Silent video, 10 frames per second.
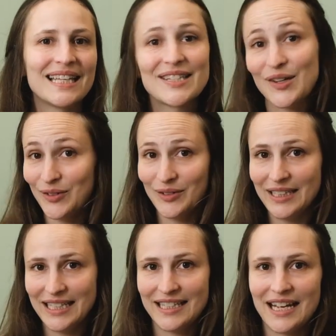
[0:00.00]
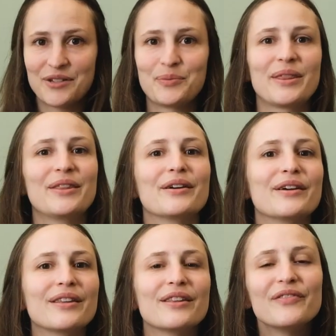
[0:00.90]
So let's start with
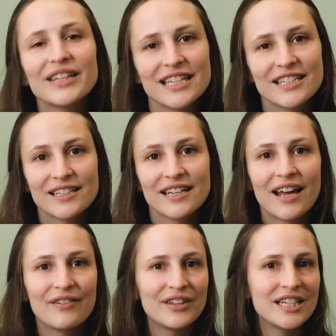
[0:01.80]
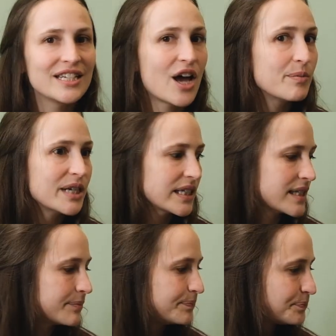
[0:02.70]
the finished
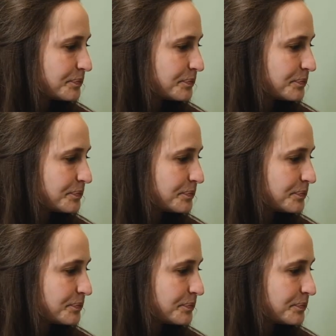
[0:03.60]
objects.